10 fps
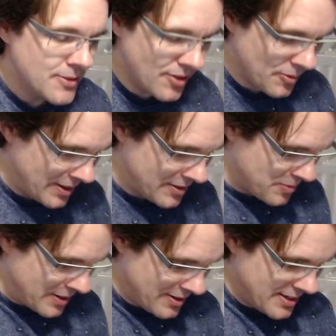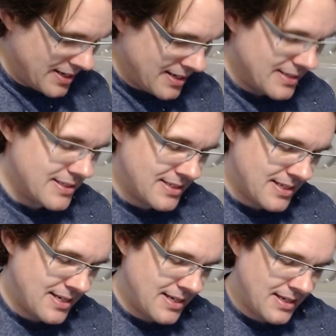Alright, what else have we got in here? Let's
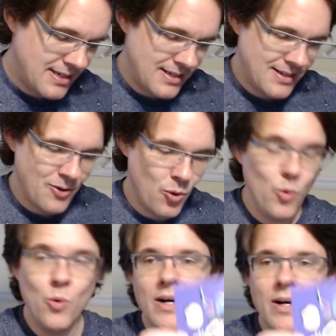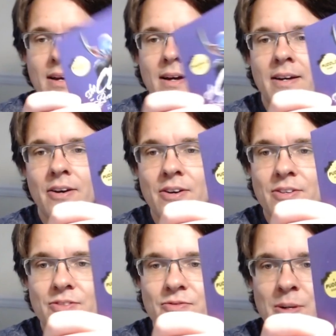see. Ooh, a
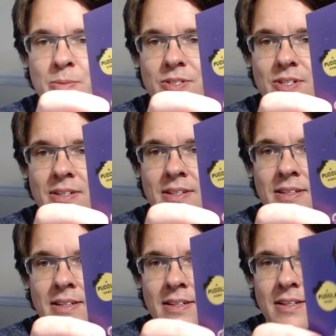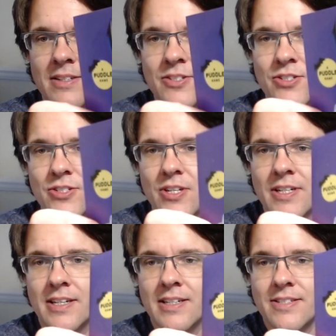Curse of Ravenstein
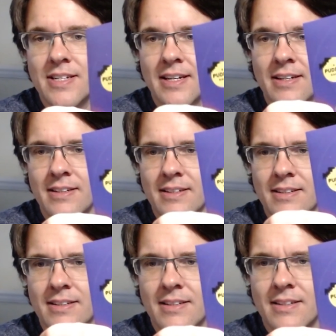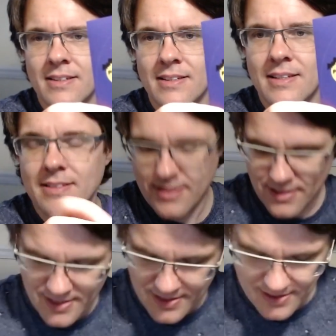circular sticker. That's
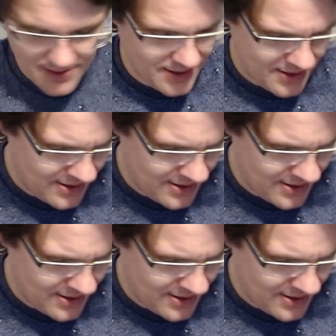nice.